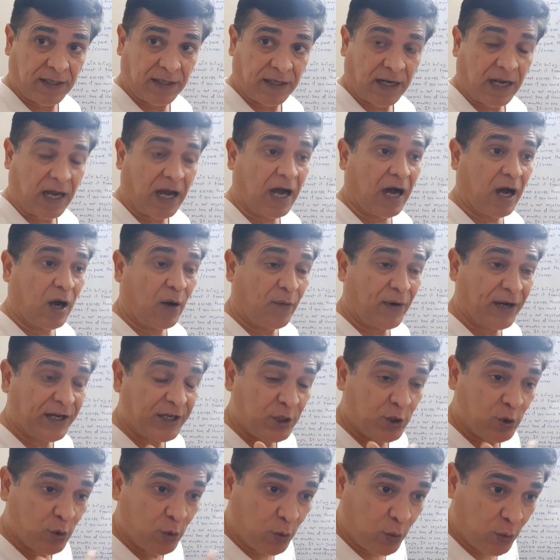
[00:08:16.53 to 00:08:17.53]
how are
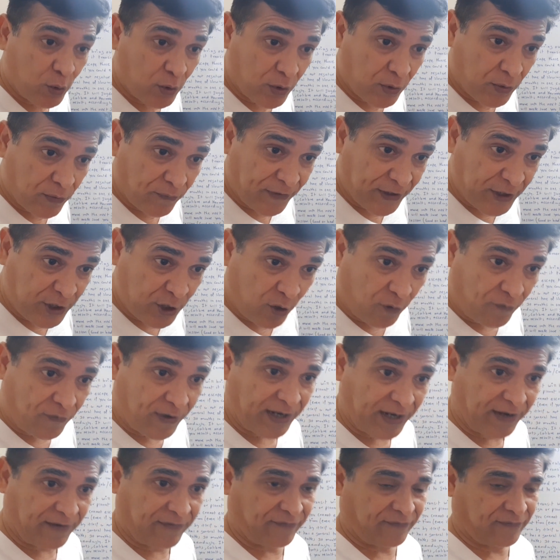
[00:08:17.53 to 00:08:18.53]
you with your
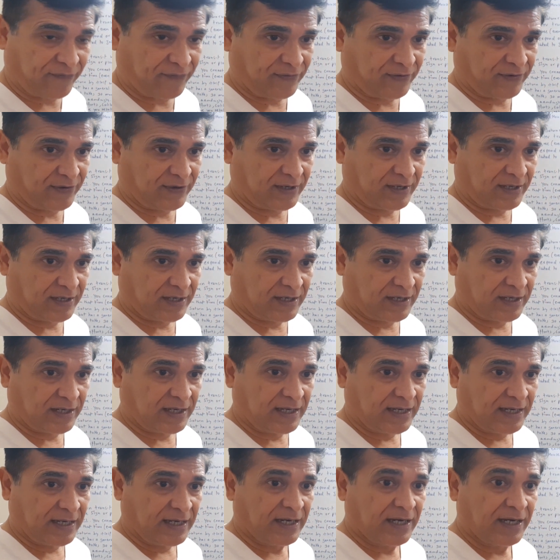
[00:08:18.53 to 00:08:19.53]
wife?
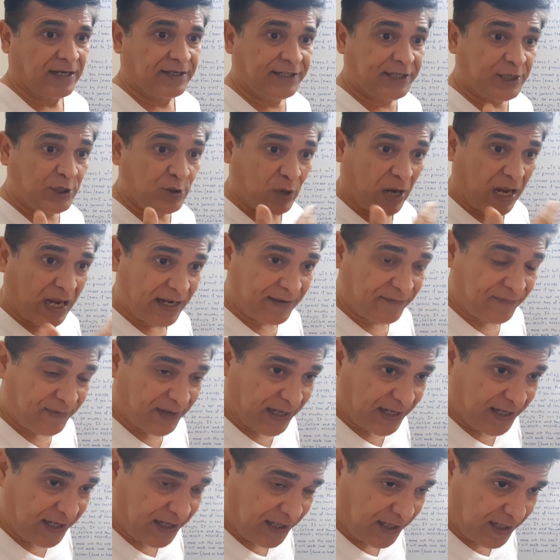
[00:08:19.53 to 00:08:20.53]
Did you have
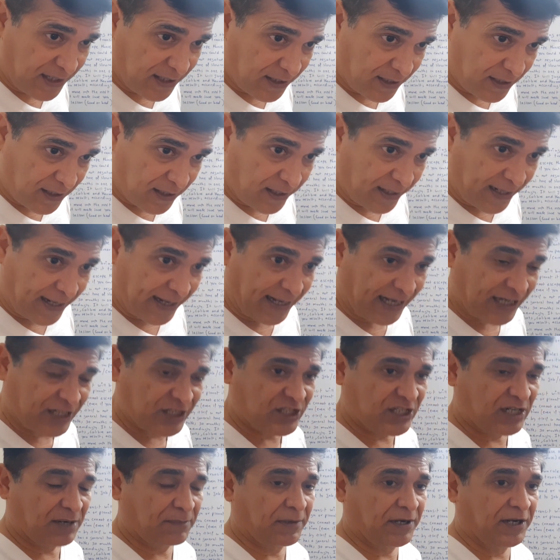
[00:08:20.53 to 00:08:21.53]
any
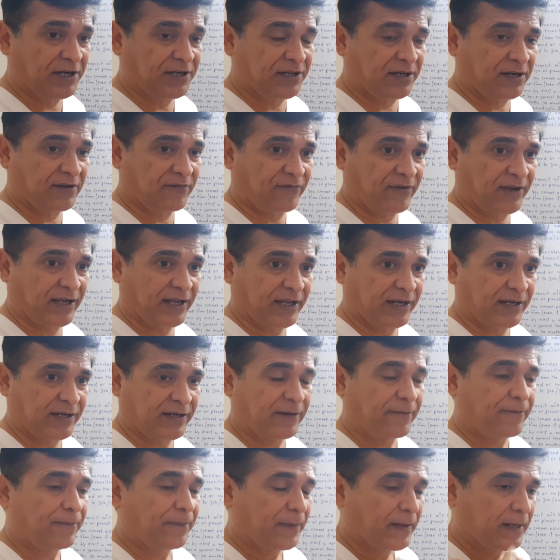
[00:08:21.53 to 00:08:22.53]
extramarital affair?
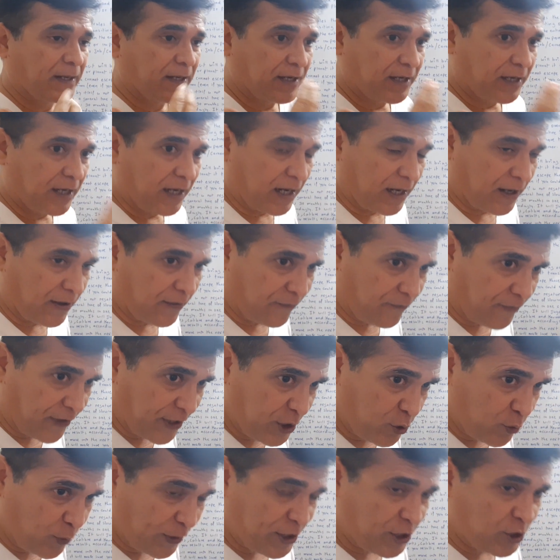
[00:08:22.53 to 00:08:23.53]
Were
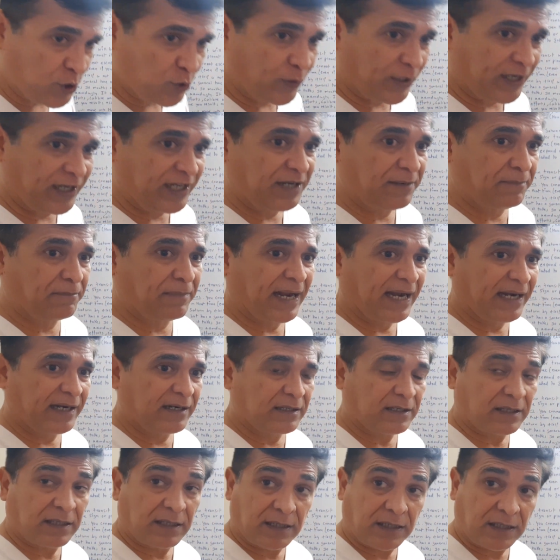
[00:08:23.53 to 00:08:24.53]
you into any
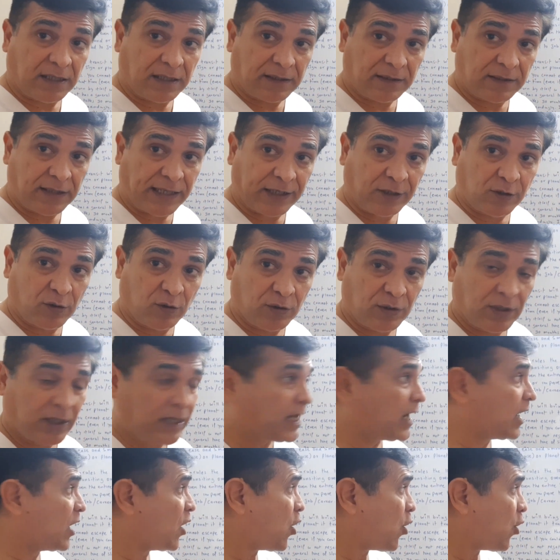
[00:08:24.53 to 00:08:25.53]
bad,
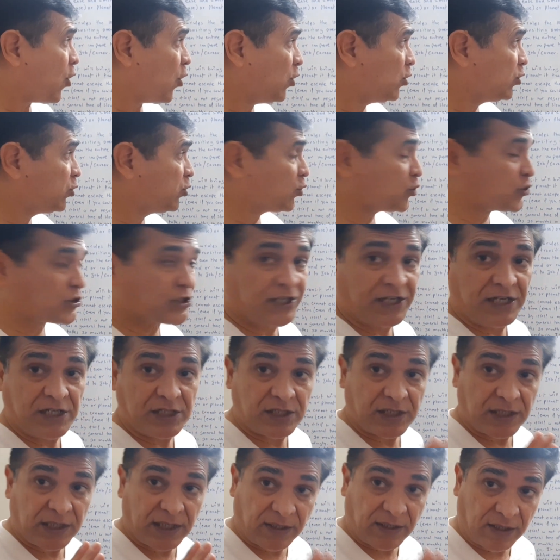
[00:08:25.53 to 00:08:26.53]
all those
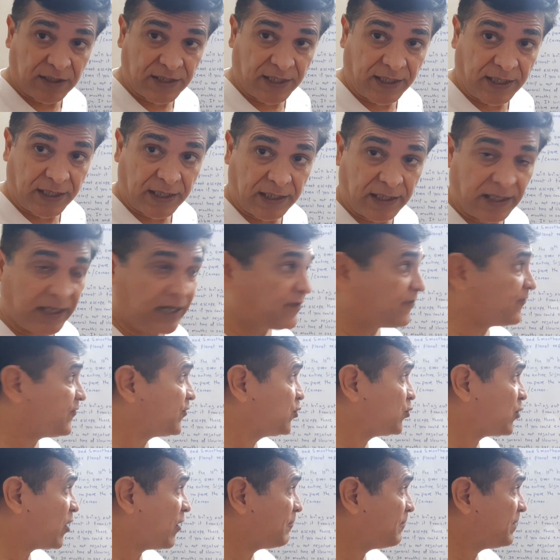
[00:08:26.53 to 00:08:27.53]
things it will see. If
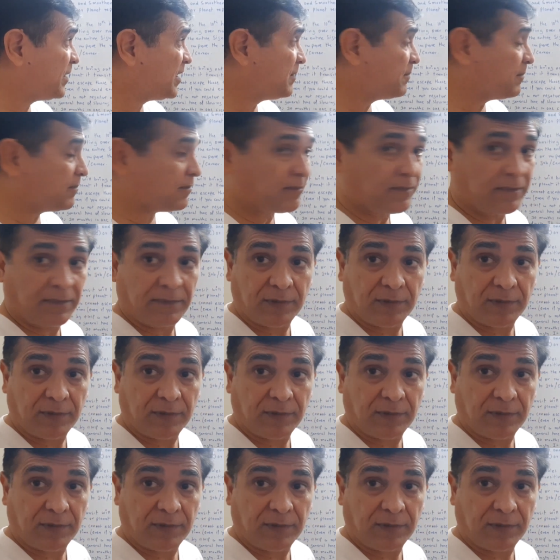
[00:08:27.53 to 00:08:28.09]
you have been